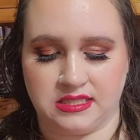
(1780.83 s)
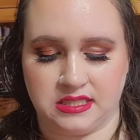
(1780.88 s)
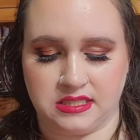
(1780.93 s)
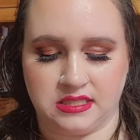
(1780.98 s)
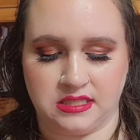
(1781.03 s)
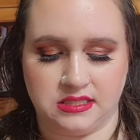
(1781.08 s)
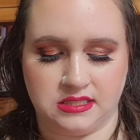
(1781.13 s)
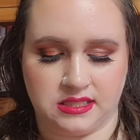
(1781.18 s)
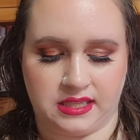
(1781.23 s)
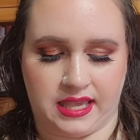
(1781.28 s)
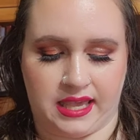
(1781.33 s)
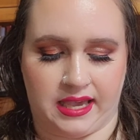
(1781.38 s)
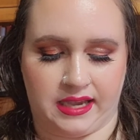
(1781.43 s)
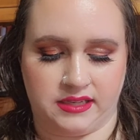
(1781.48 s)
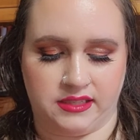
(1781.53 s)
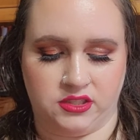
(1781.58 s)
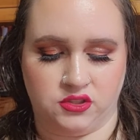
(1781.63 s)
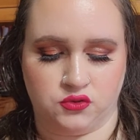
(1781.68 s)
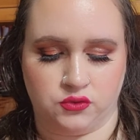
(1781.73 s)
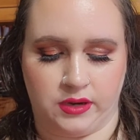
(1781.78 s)
this is
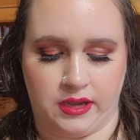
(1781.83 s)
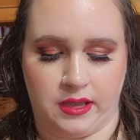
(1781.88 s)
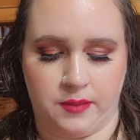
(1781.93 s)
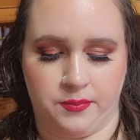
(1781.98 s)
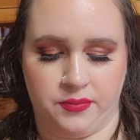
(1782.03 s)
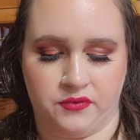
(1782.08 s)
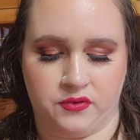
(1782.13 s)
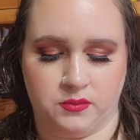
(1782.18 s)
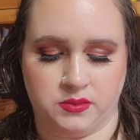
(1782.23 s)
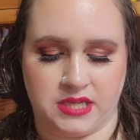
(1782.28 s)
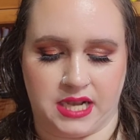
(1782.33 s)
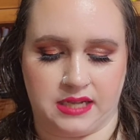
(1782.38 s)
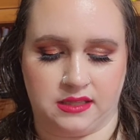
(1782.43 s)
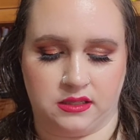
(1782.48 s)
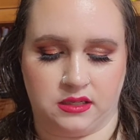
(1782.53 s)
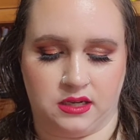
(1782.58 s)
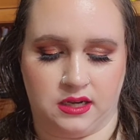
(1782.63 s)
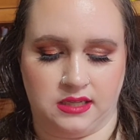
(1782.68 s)
Candy Drip from Jaclyn